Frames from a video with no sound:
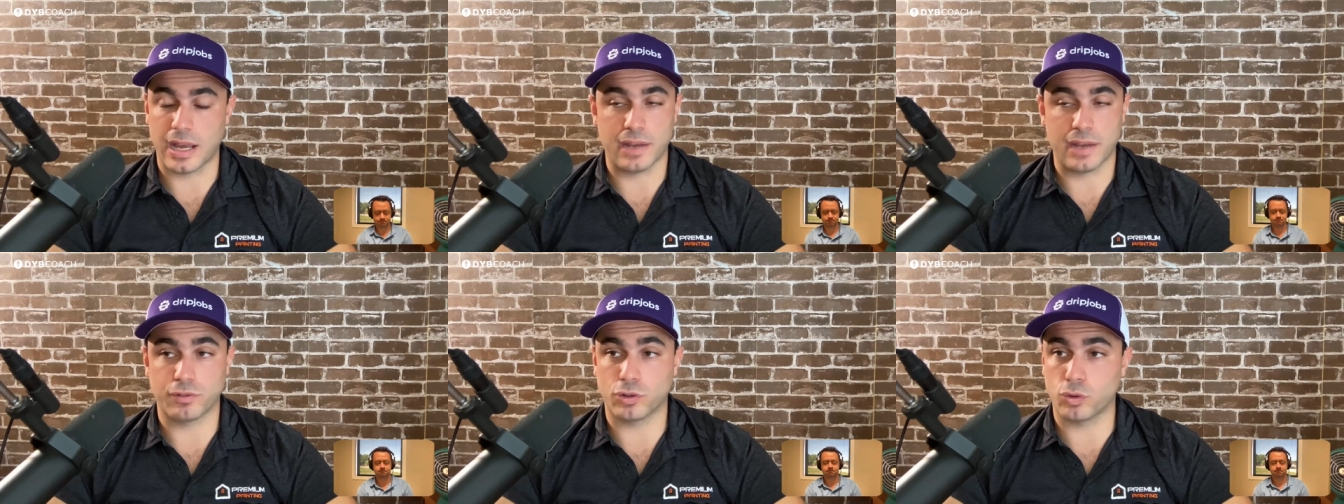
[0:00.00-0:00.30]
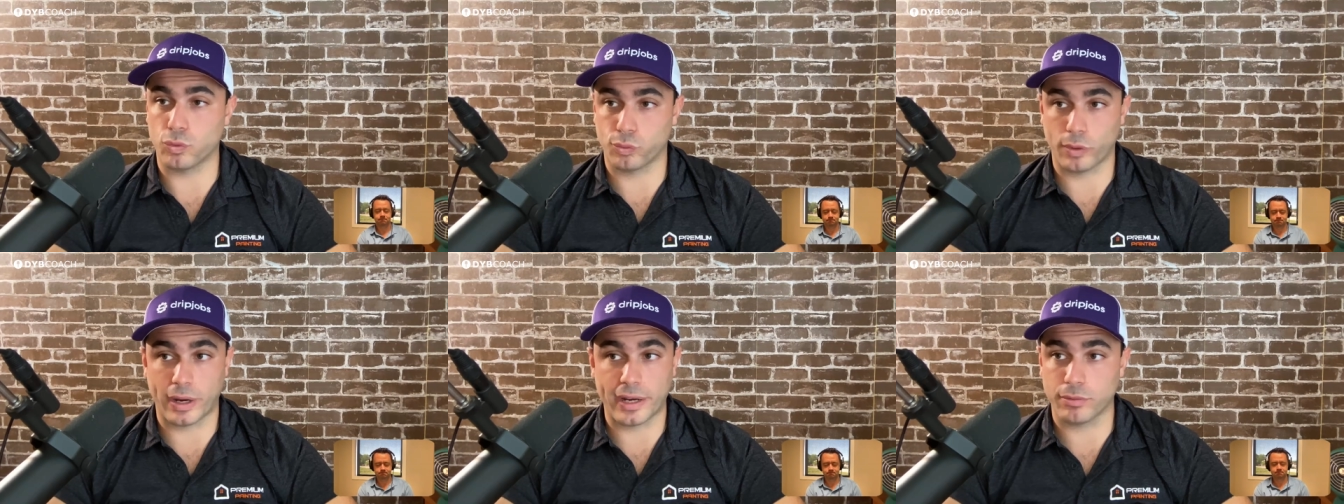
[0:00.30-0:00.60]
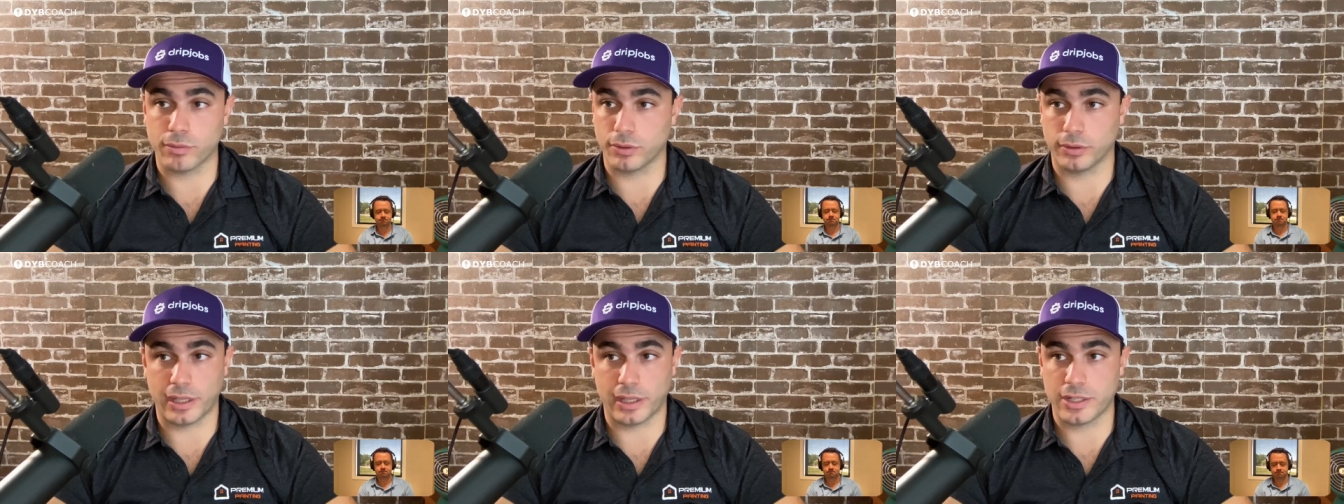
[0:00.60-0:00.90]
i have
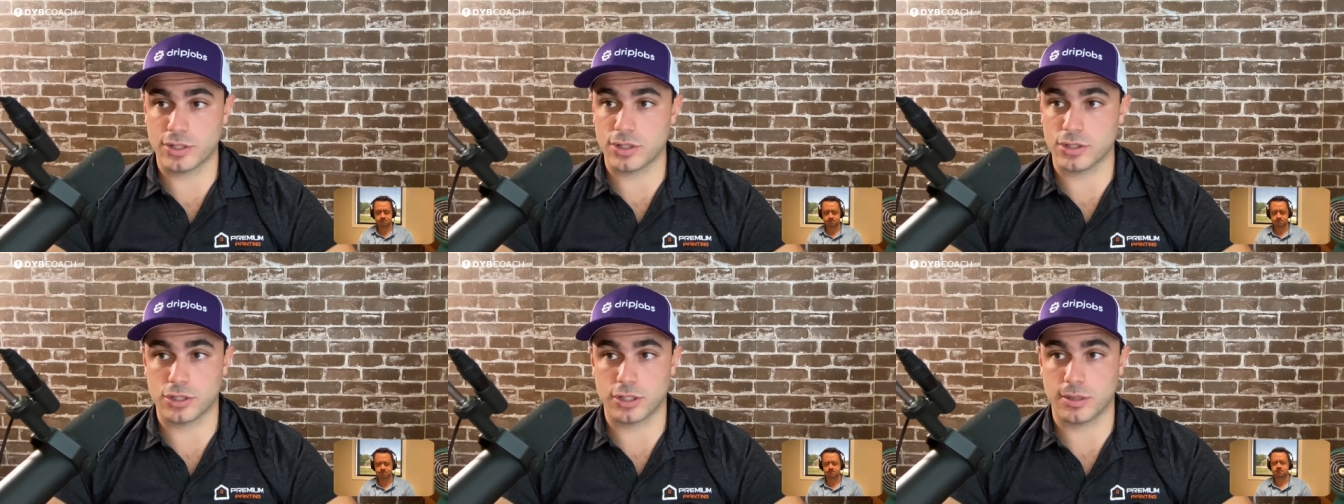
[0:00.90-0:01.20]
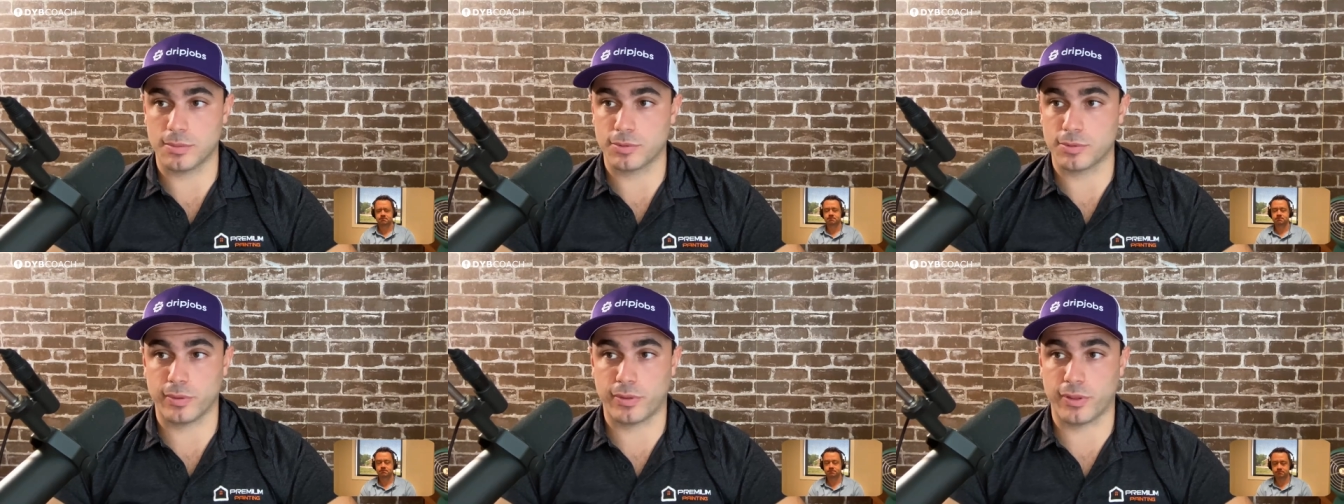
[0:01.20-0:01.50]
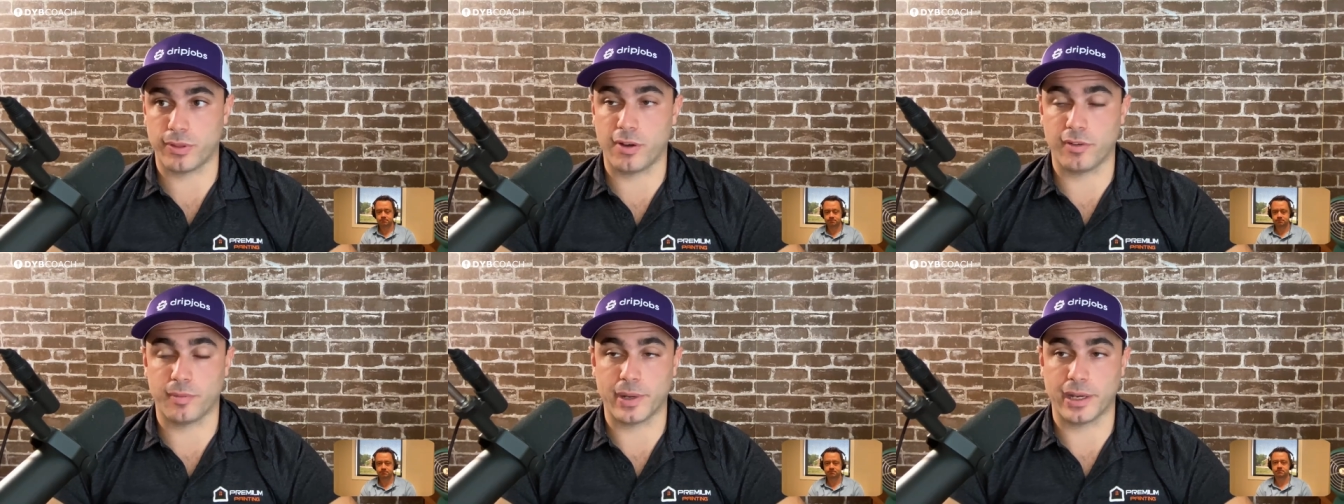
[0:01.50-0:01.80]
great relationships with
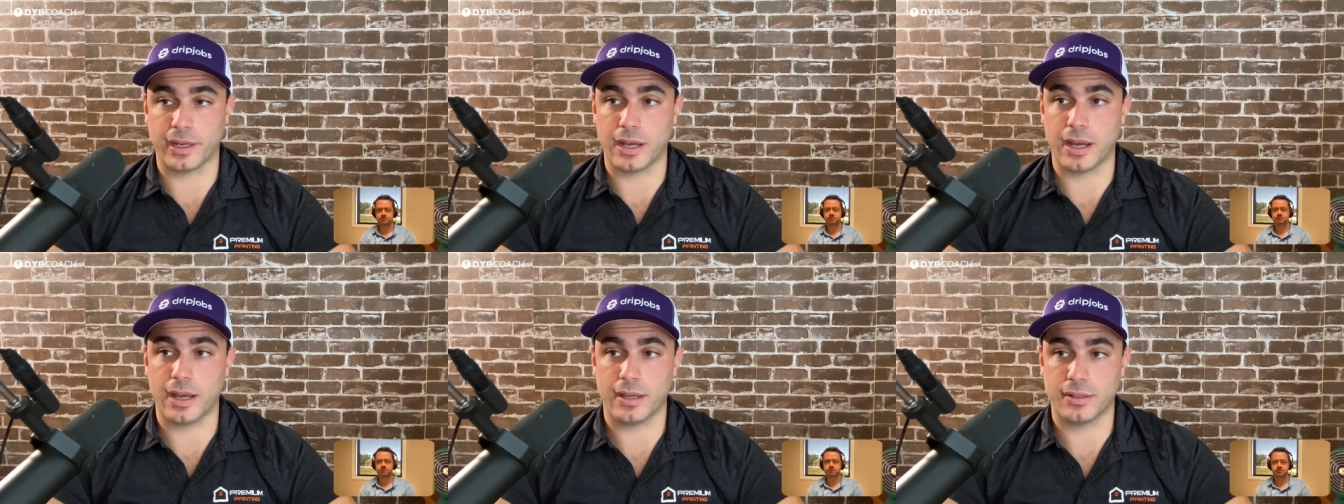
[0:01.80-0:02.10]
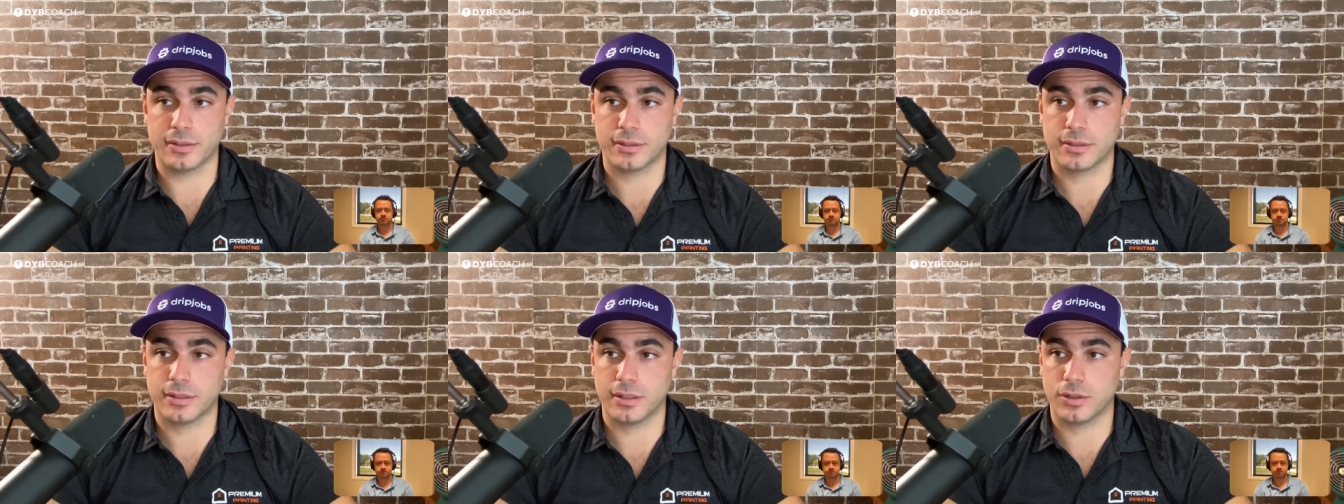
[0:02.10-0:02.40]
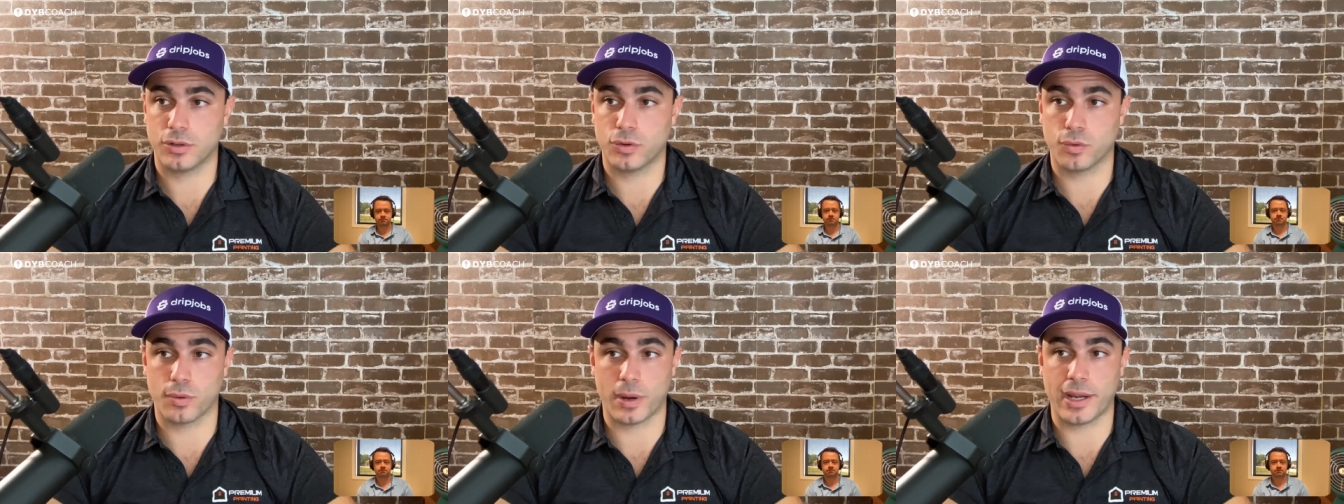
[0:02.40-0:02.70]
all of my guys
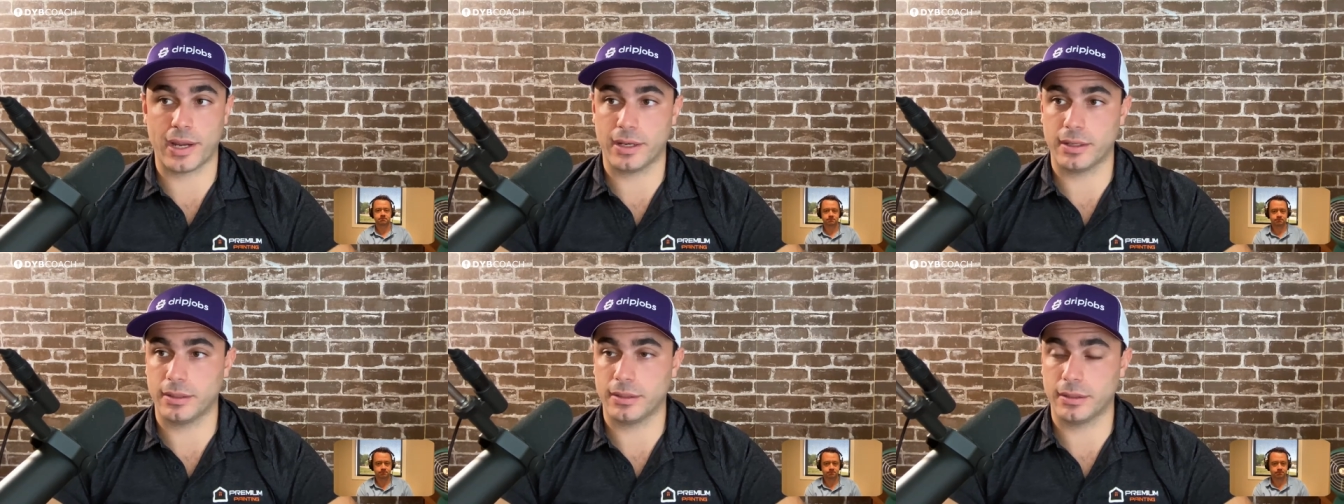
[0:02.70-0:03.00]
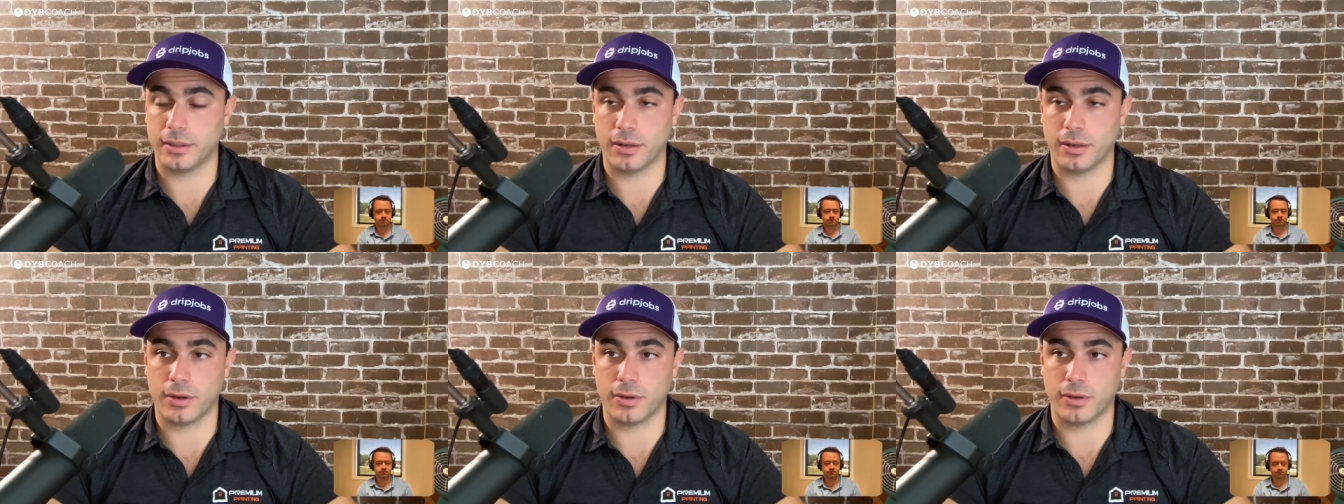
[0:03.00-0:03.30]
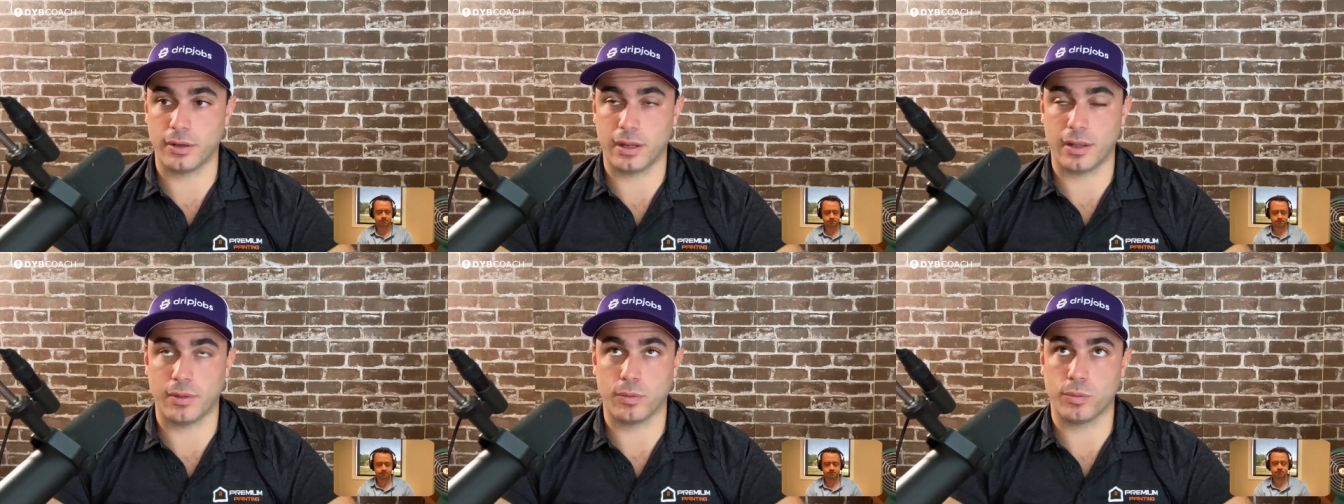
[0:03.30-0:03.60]
great you know
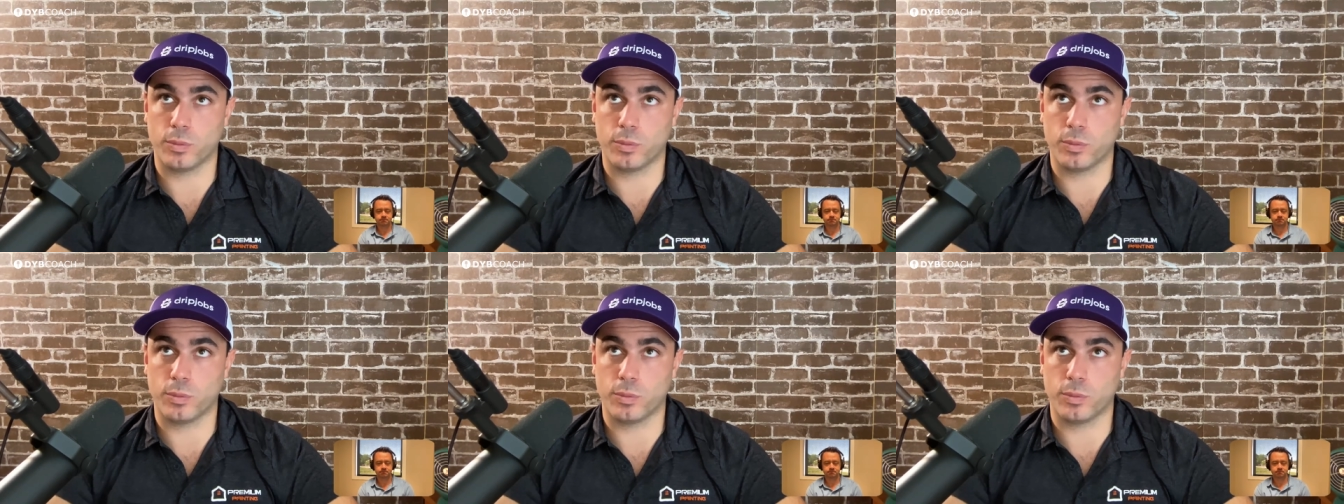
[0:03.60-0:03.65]
and I,